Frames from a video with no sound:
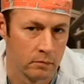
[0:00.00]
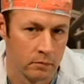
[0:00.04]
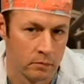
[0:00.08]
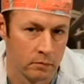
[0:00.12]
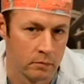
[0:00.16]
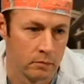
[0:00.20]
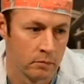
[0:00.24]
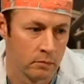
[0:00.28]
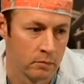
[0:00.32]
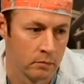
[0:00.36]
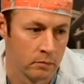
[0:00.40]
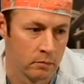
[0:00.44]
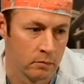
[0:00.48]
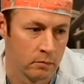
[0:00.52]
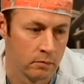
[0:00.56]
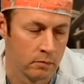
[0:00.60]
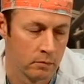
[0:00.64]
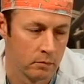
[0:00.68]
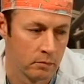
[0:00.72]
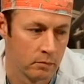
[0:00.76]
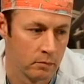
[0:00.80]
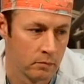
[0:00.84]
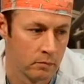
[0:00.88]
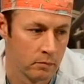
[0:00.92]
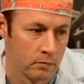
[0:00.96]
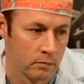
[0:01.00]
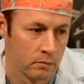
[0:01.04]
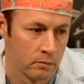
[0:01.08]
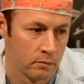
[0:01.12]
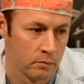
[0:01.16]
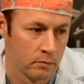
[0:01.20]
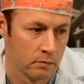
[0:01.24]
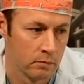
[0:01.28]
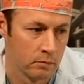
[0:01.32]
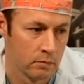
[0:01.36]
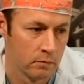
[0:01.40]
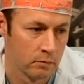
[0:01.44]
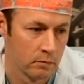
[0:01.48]

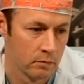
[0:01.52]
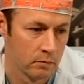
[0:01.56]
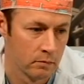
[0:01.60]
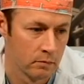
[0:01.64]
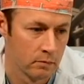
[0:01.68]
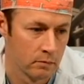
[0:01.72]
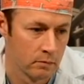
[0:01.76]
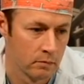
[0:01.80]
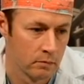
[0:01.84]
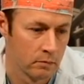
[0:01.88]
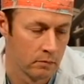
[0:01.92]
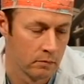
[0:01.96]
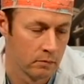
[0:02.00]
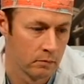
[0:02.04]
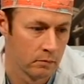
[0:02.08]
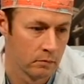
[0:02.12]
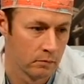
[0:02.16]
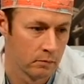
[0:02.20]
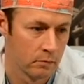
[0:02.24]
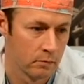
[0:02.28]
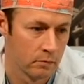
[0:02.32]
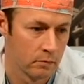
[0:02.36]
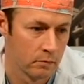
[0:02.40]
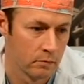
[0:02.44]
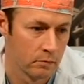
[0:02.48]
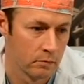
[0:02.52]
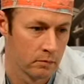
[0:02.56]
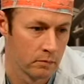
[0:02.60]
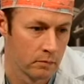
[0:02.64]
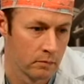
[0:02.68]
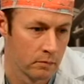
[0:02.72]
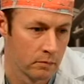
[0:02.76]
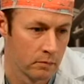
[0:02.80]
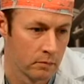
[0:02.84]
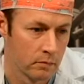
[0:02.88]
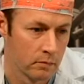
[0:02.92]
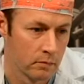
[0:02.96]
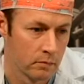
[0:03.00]

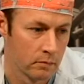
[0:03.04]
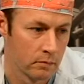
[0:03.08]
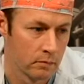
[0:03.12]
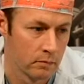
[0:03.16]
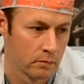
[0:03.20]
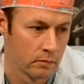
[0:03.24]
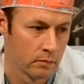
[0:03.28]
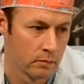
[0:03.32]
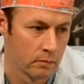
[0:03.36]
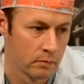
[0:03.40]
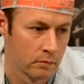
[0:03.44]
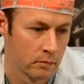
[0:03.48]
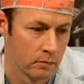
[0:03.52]
[no speech]